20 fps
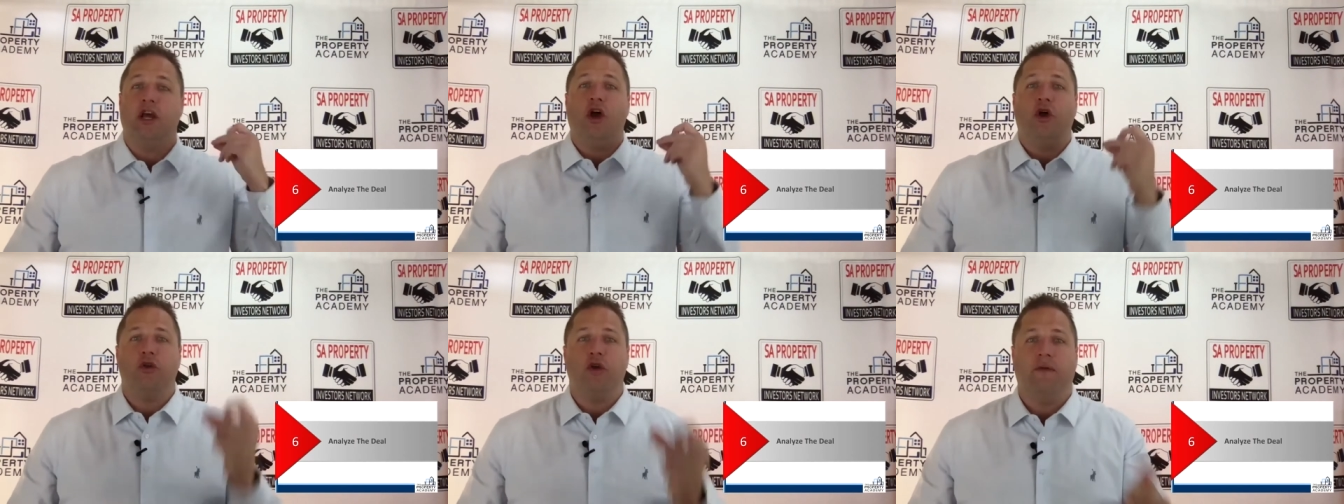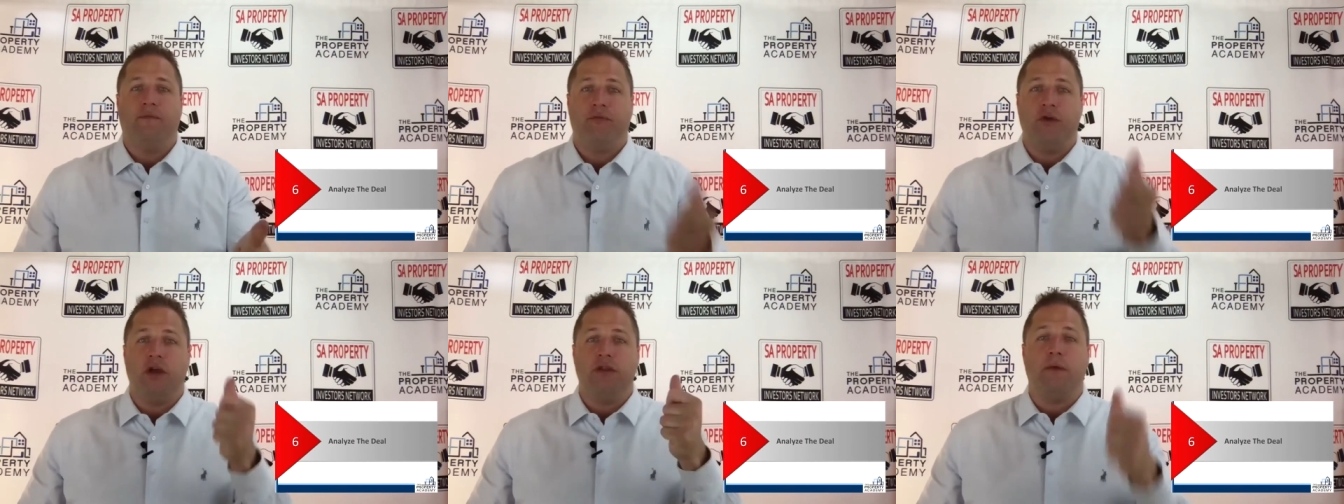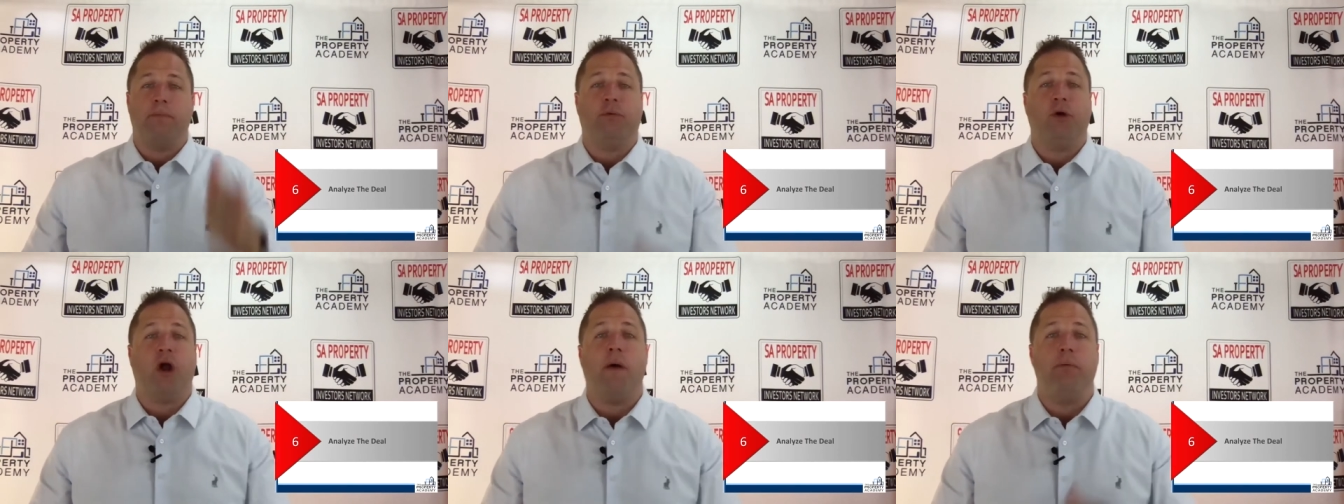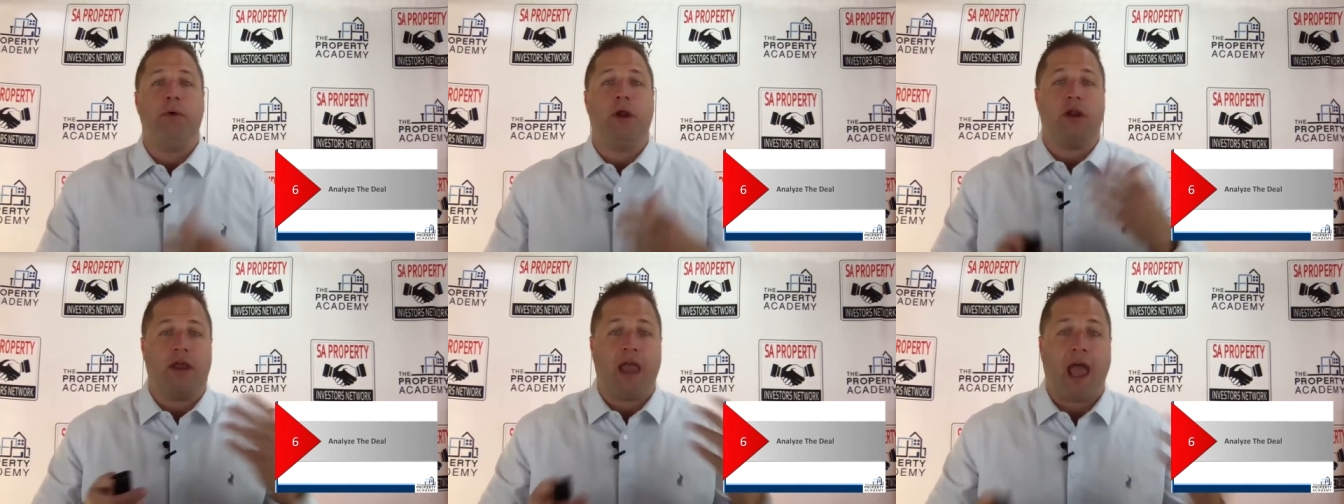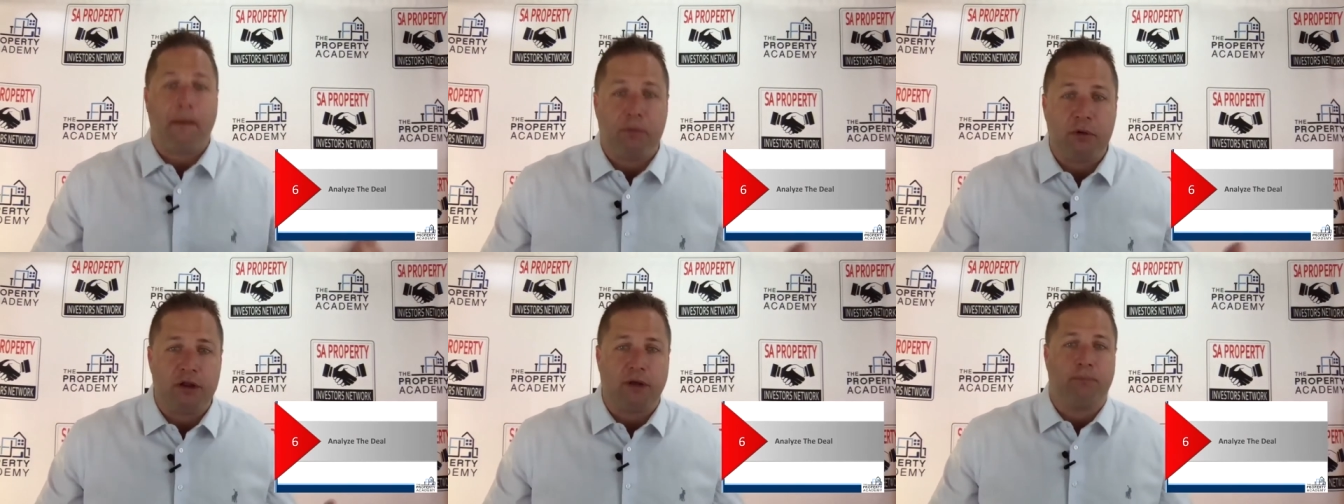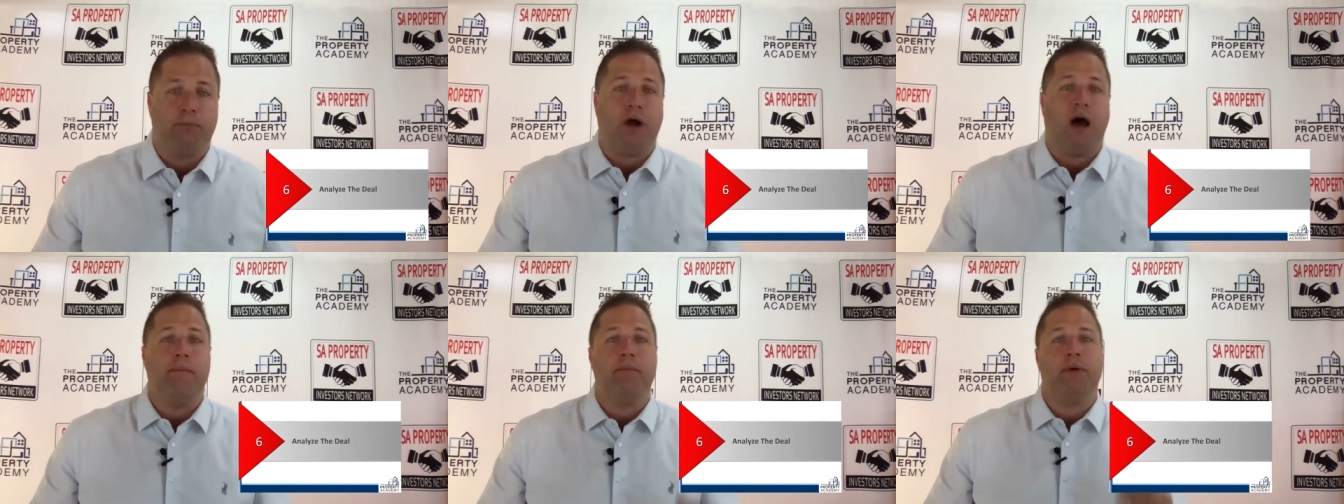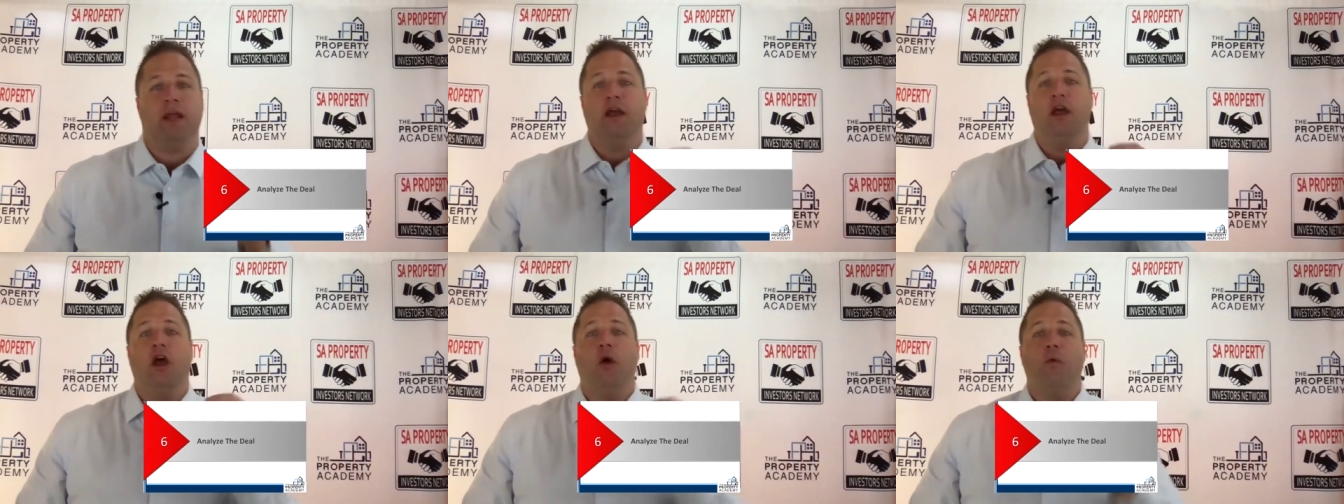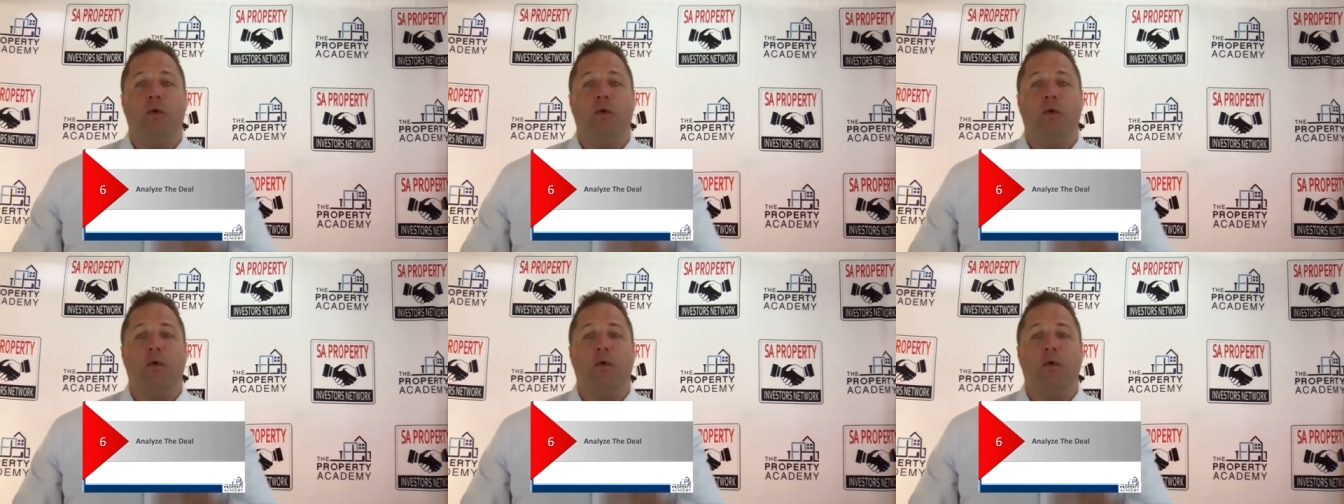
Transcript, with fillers: you view the property and you're happy with the property,